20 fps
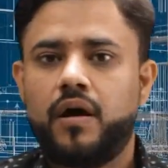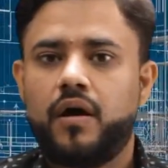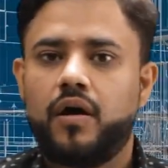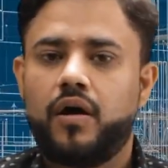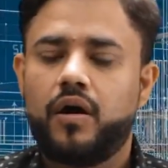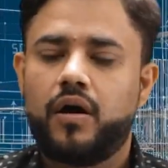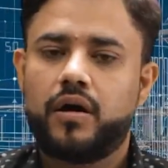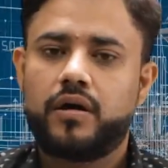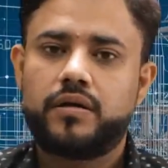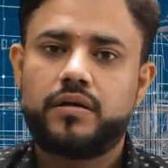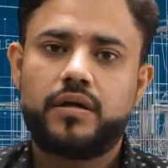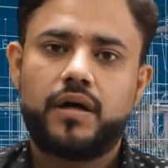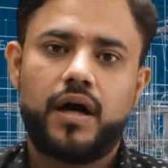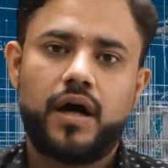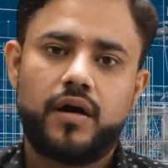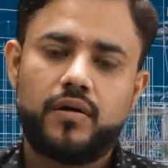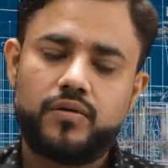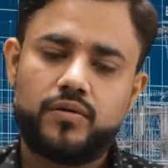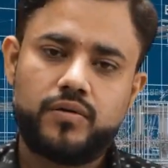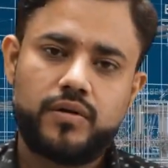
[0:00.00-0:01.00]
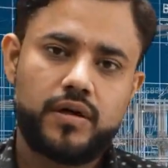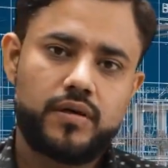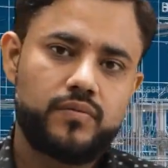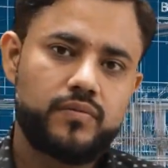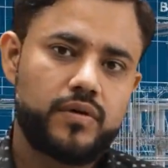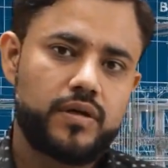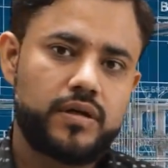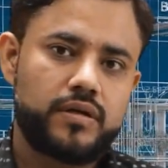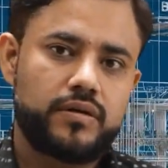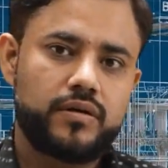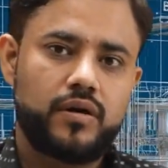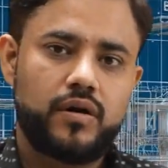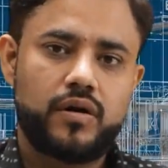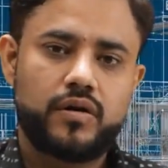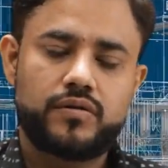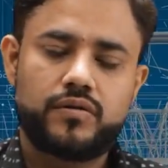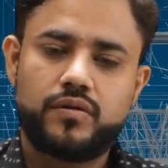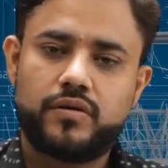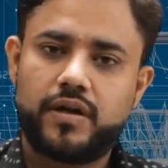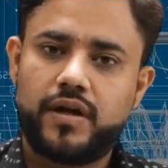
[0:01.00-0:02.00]
on how to convert
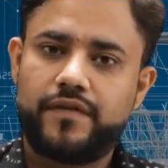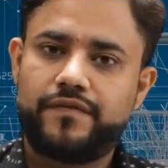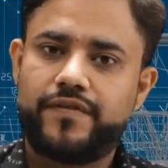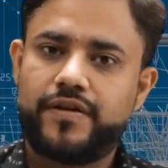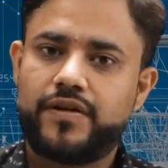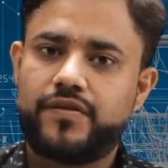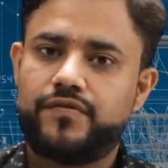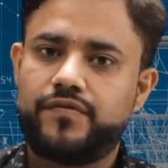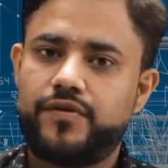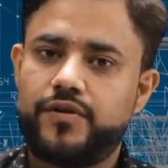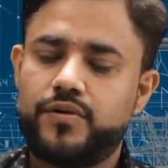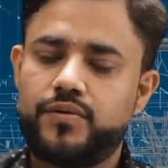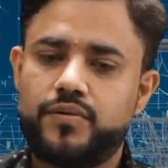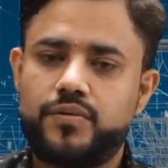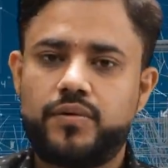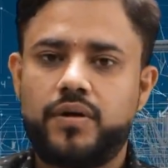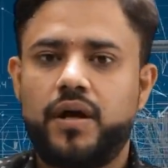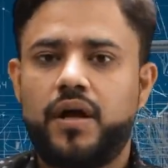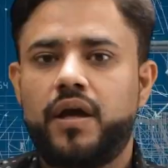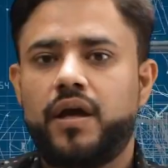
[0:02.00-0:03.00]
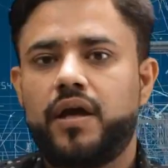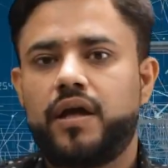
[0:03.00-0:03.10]
orthographic view